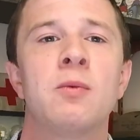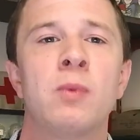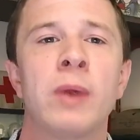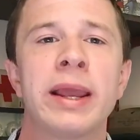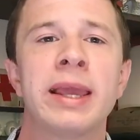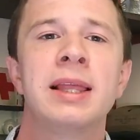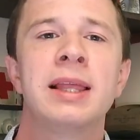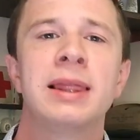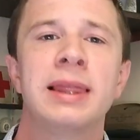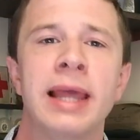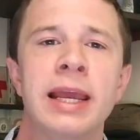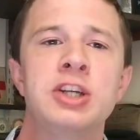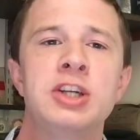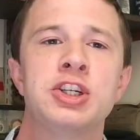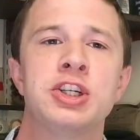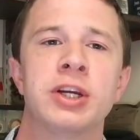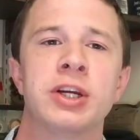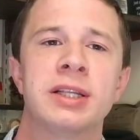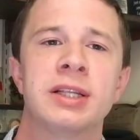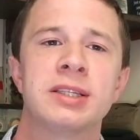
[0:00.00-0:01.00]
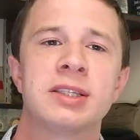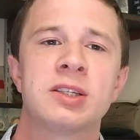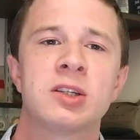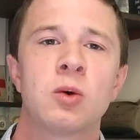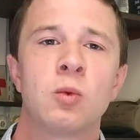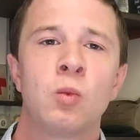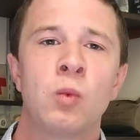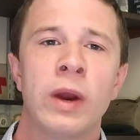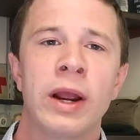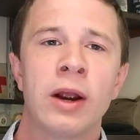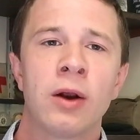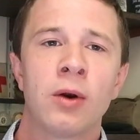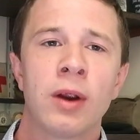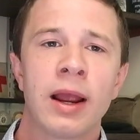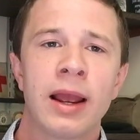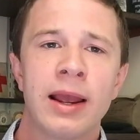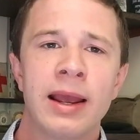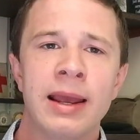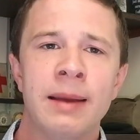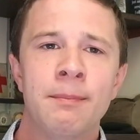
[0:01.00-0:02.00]
regulations where
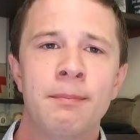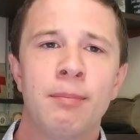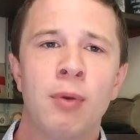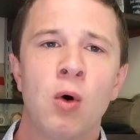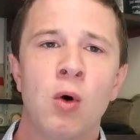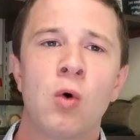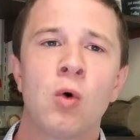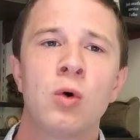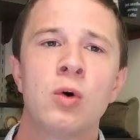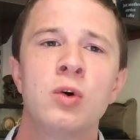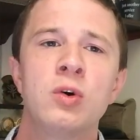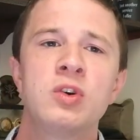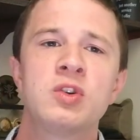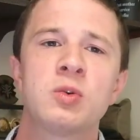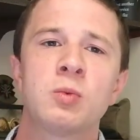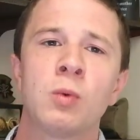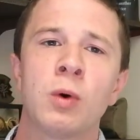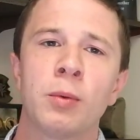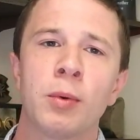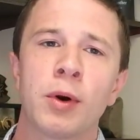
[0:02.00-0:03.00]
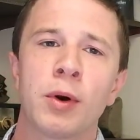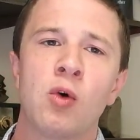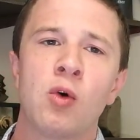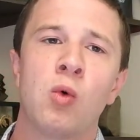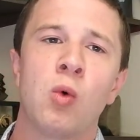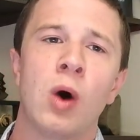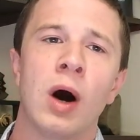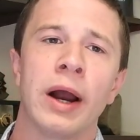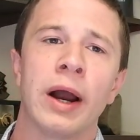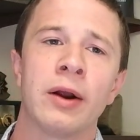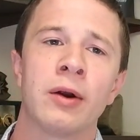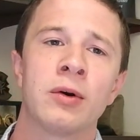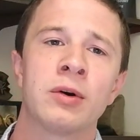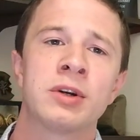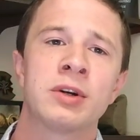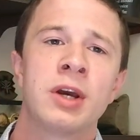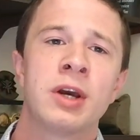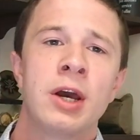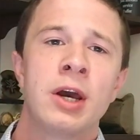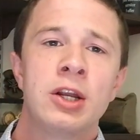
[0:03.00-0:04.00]
importers were required
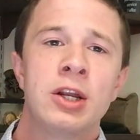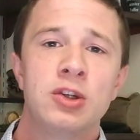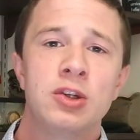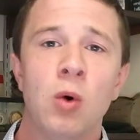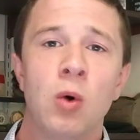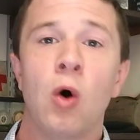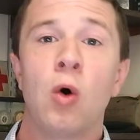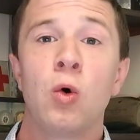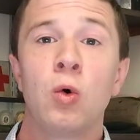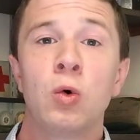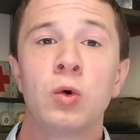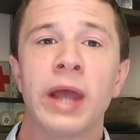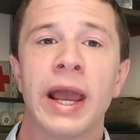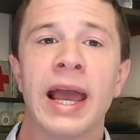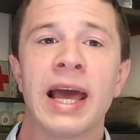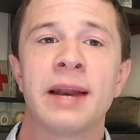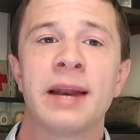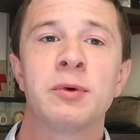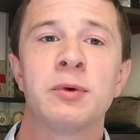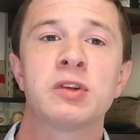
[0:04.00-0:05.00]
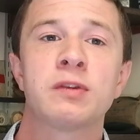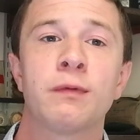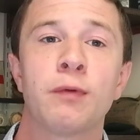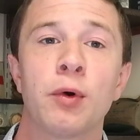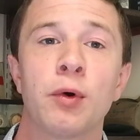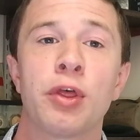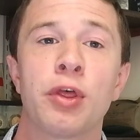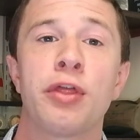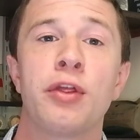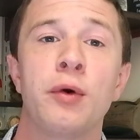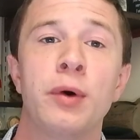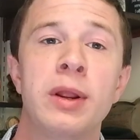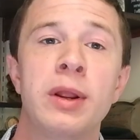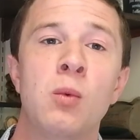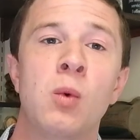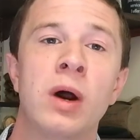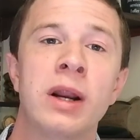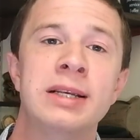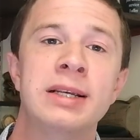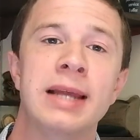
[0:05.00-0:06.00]
to hold animals for a
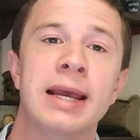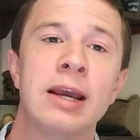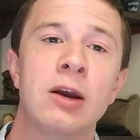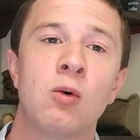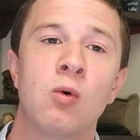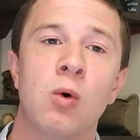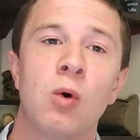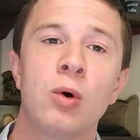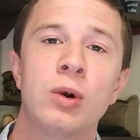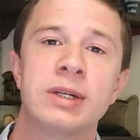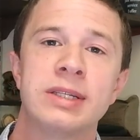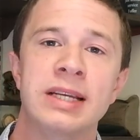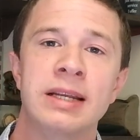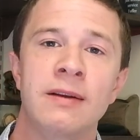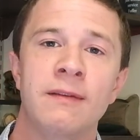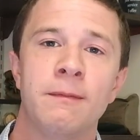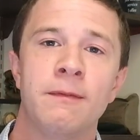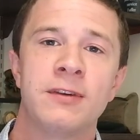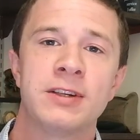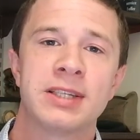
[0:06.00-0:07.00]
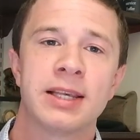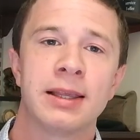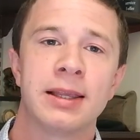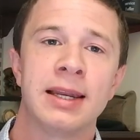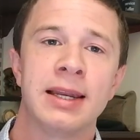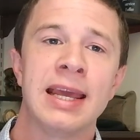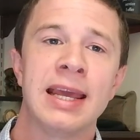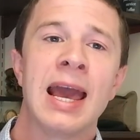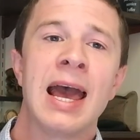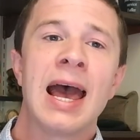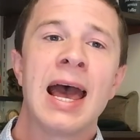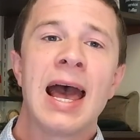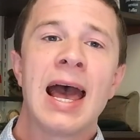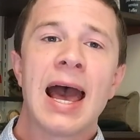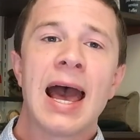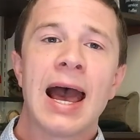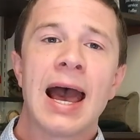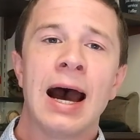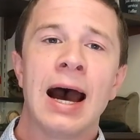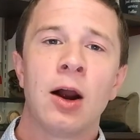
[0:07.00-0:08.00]
31-day quarantine facility
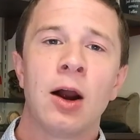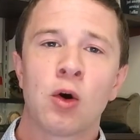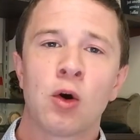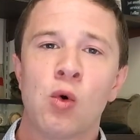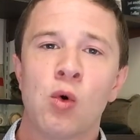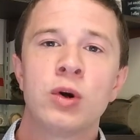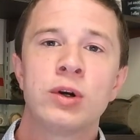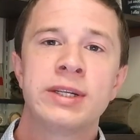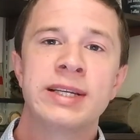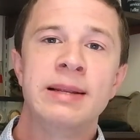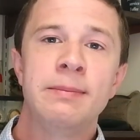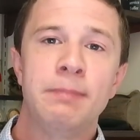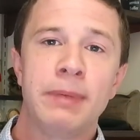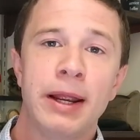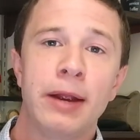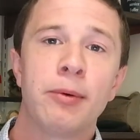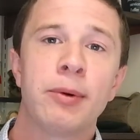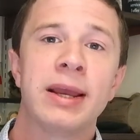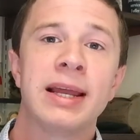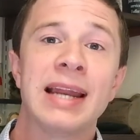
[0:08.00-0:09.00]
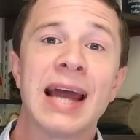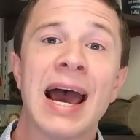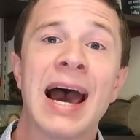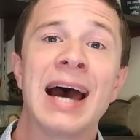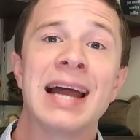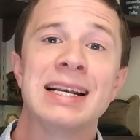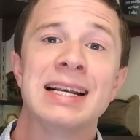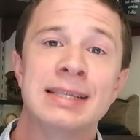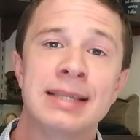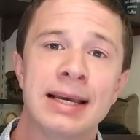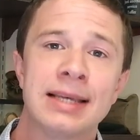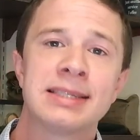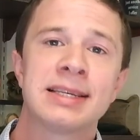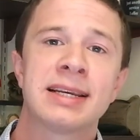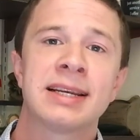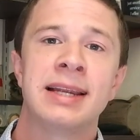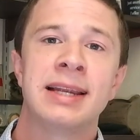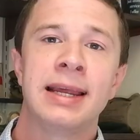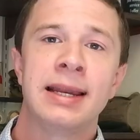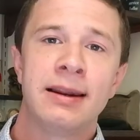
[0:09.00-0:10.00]
or quarantine period at
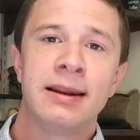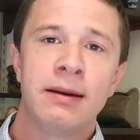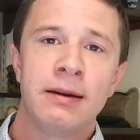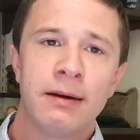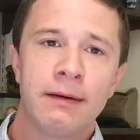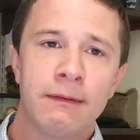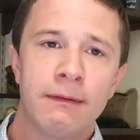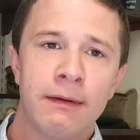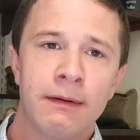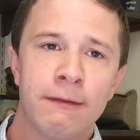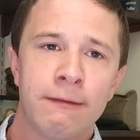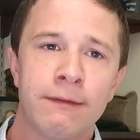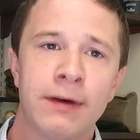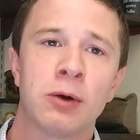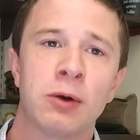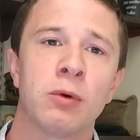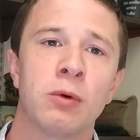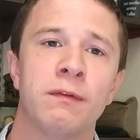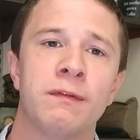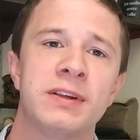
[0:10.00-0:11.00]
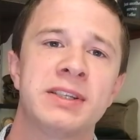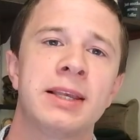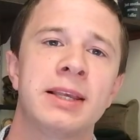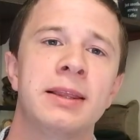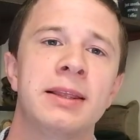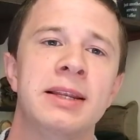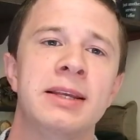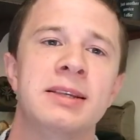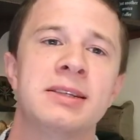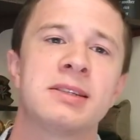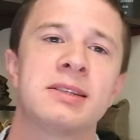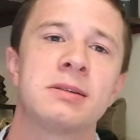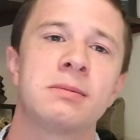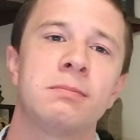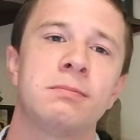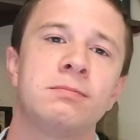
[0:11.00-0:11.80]
designated federal facilities.